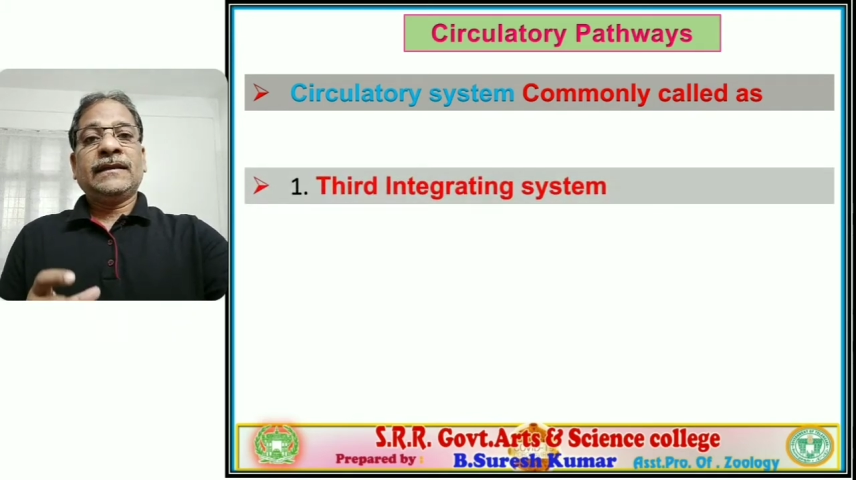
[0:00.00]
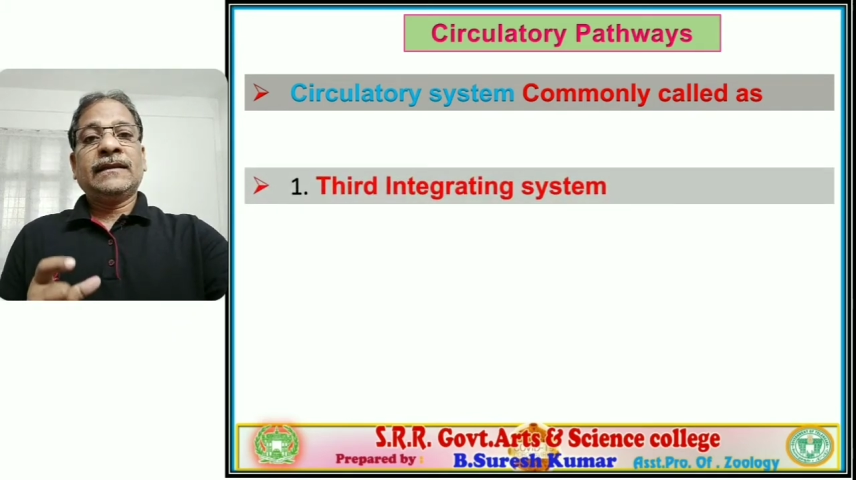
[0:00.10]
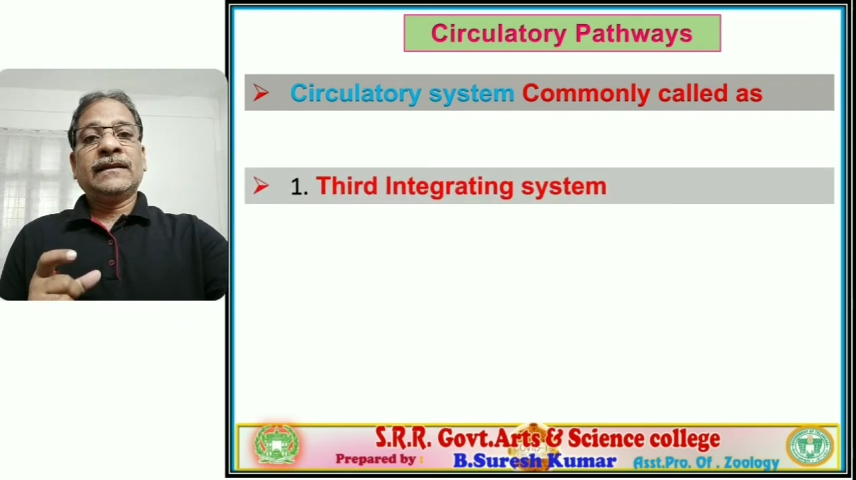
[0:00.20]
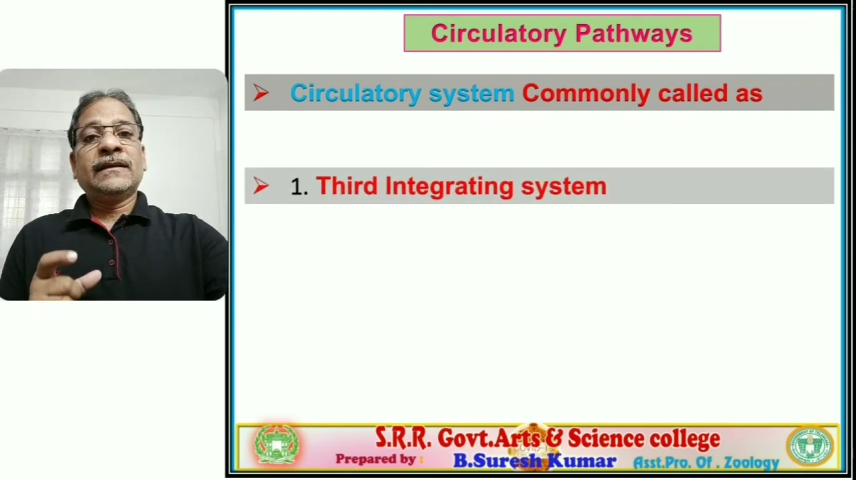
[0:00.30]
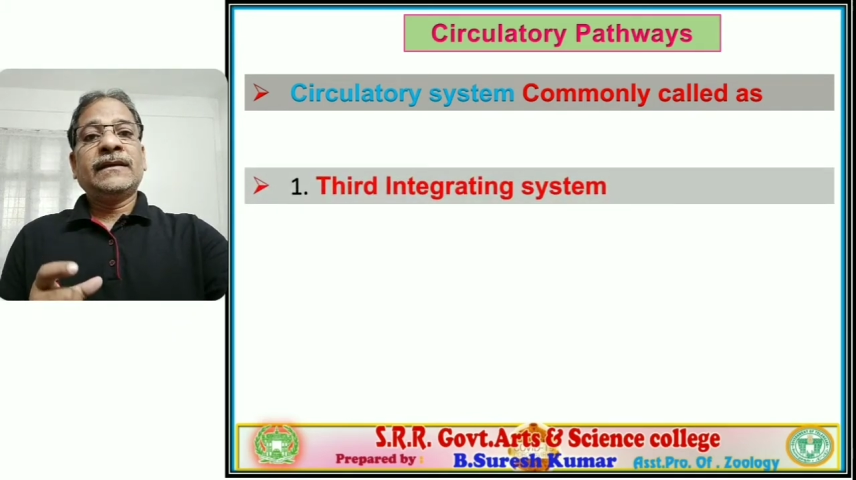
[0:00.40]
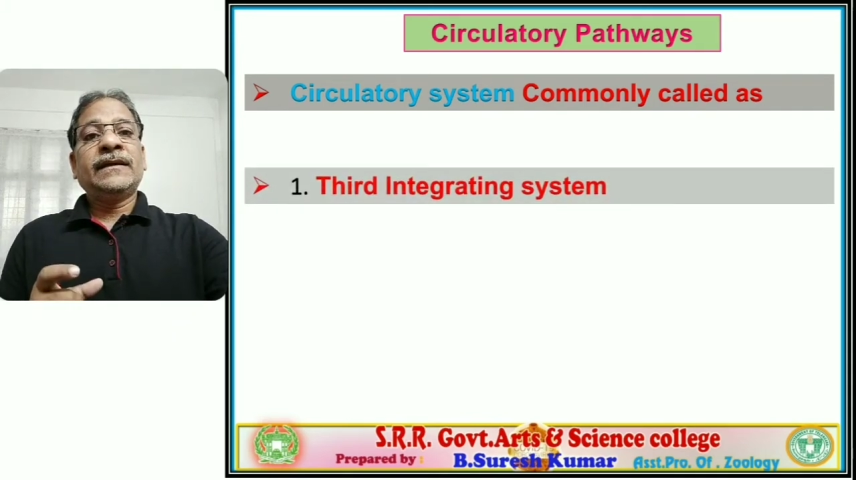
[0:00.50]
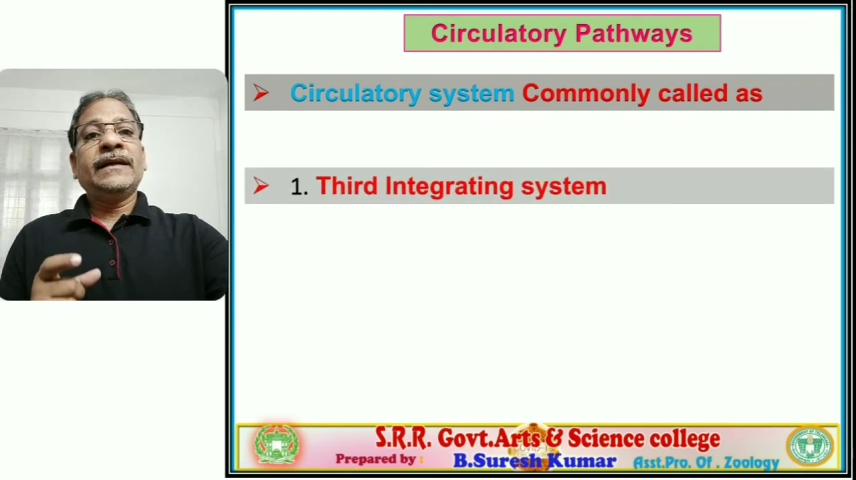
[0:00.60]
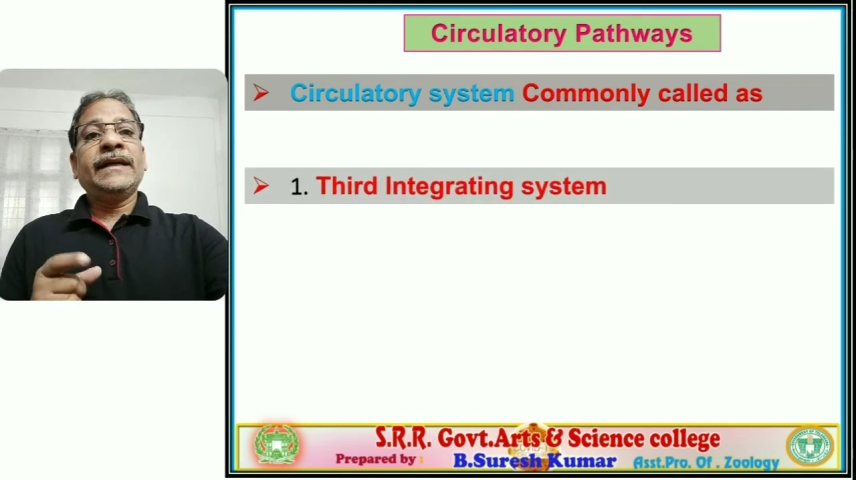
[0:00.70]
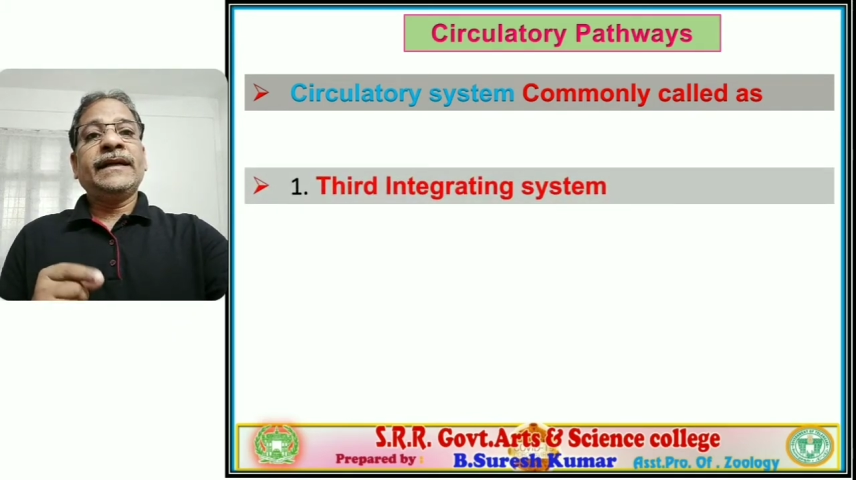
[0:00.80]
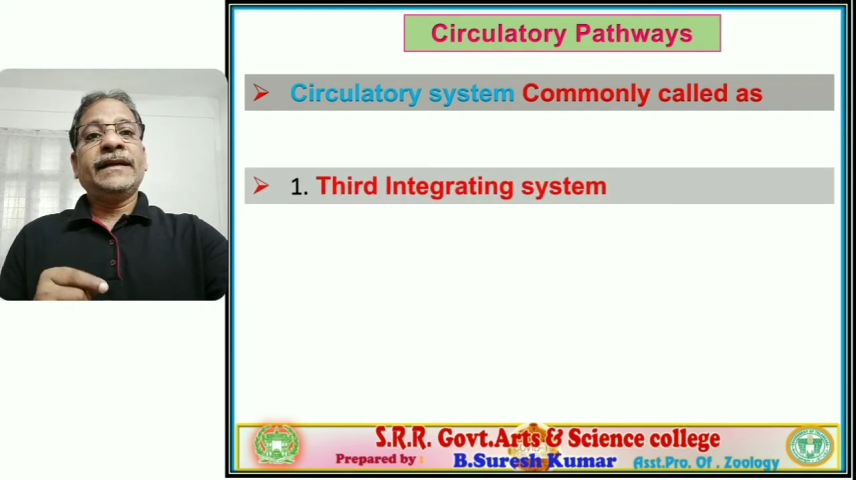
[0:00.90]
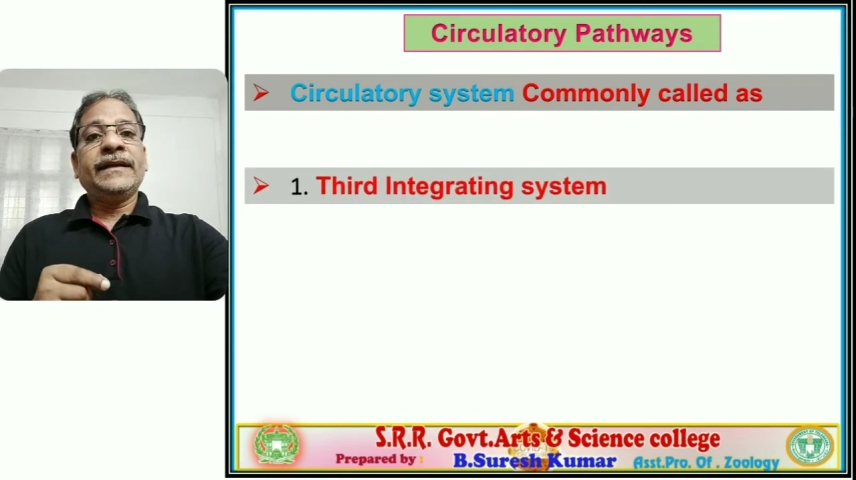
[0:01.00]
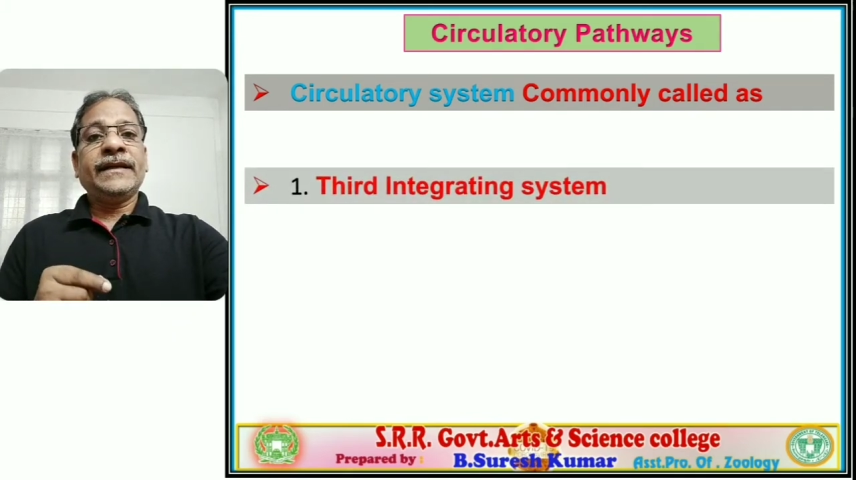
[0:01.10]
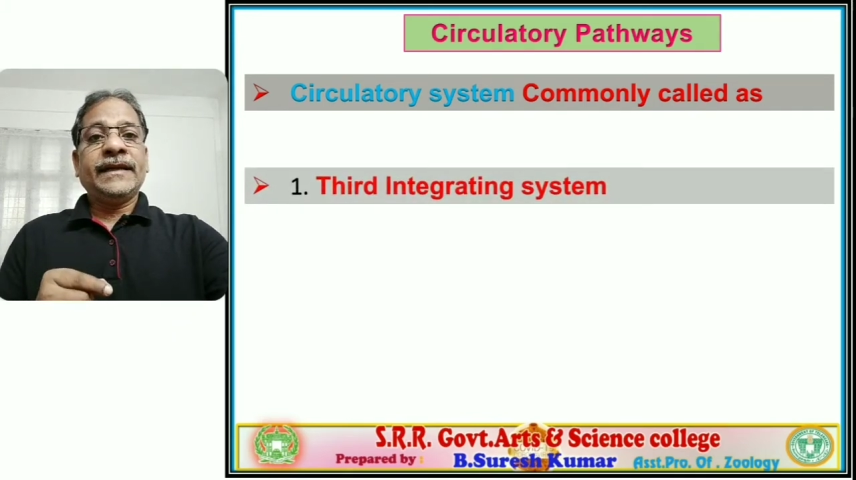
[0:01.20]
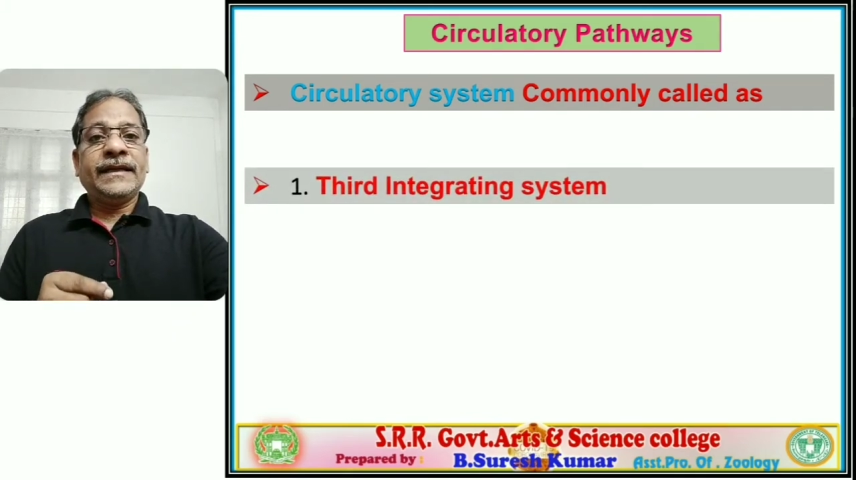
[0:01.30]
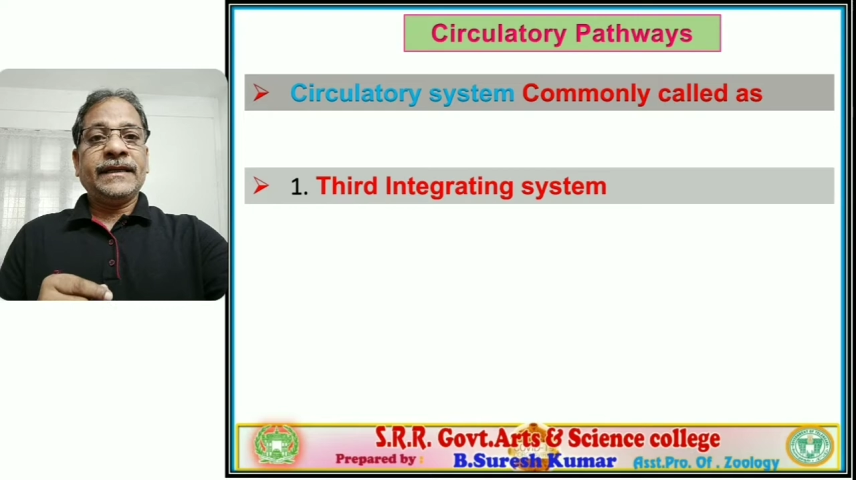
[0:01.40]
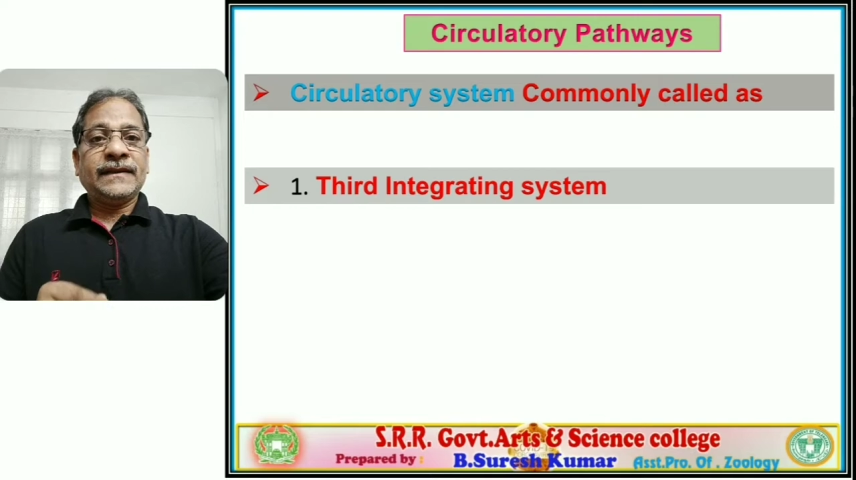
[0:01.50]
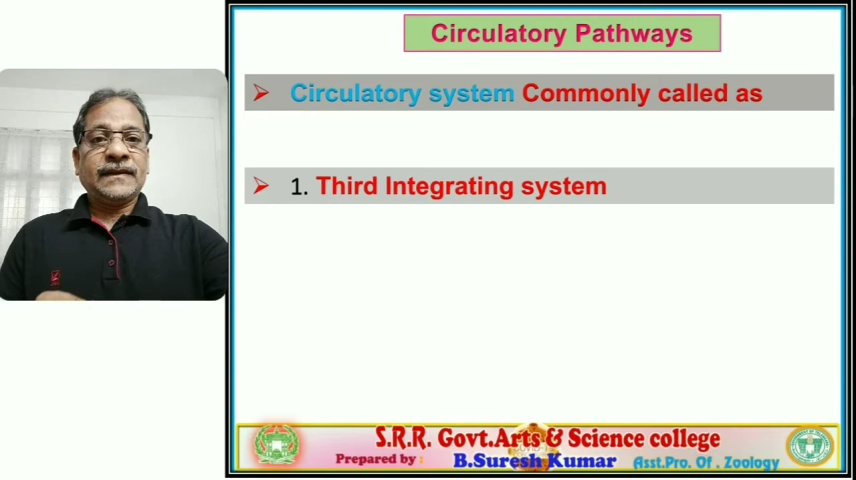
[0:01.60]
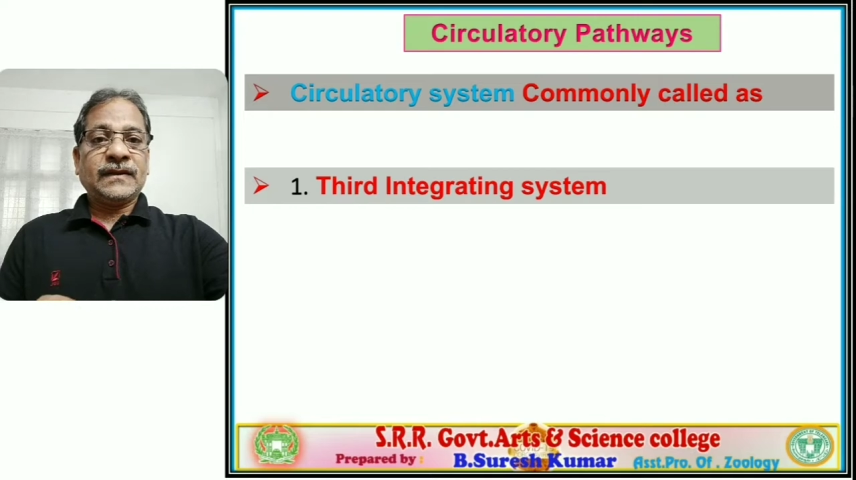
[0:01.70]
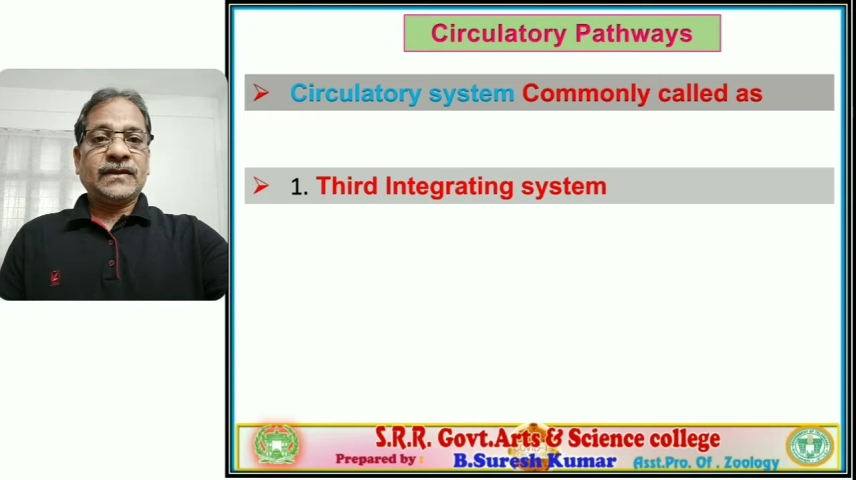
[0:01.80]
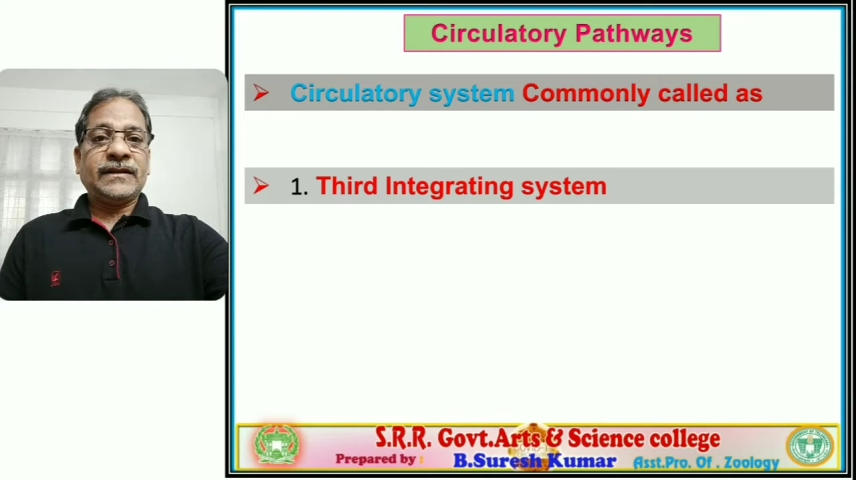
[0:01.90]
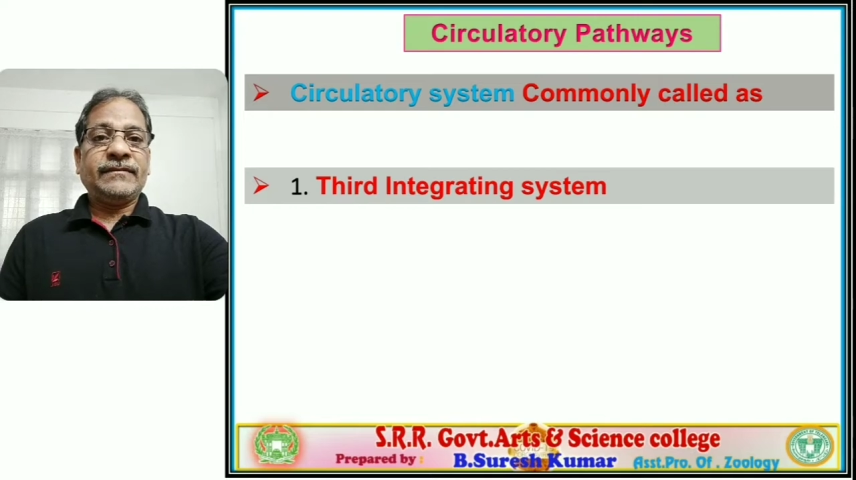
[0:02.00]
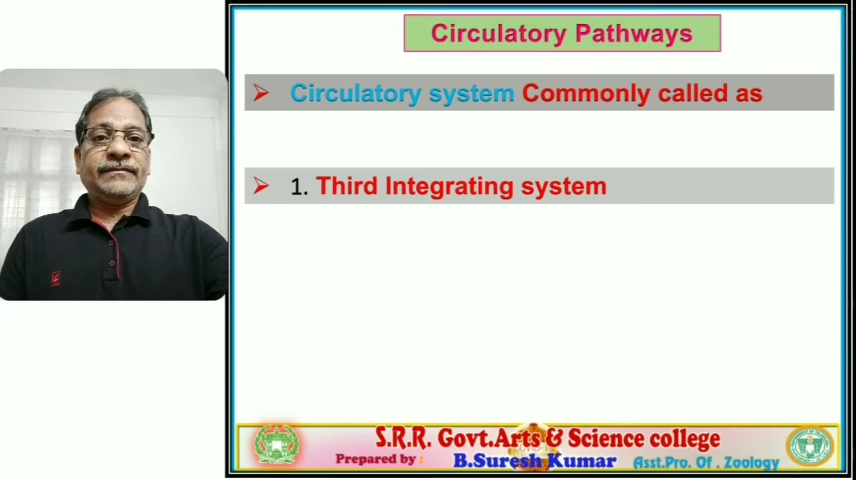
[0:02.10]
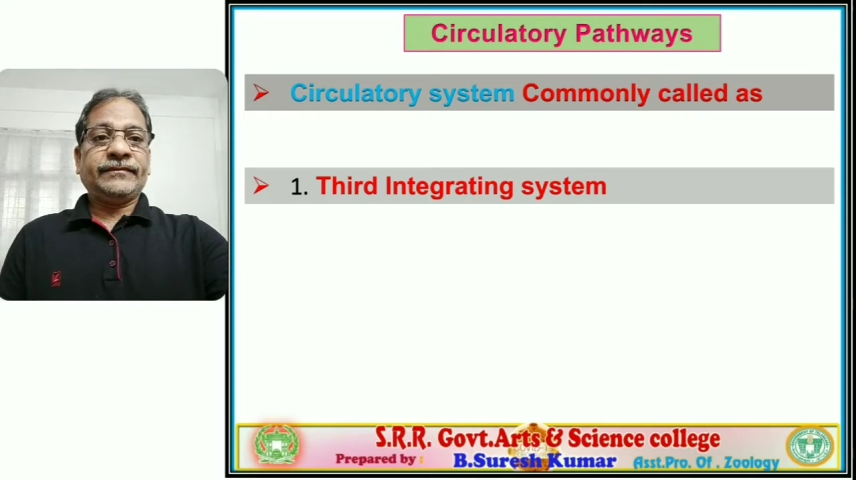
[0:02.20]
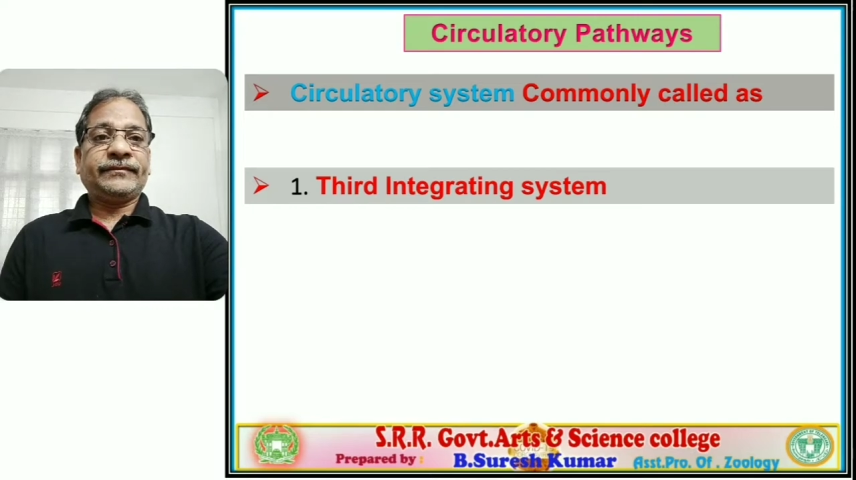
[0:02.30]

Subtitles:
third integrating system,